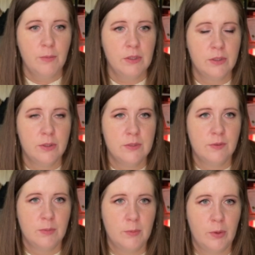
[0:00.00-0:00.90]
closed
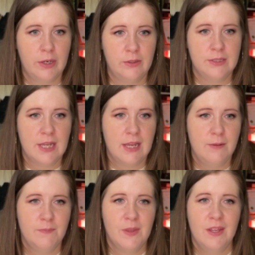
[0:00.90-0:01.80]
for Memorial
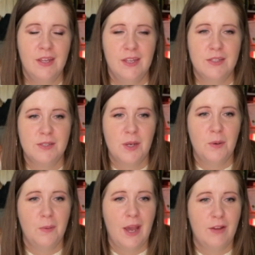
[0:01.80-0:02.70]
Day. So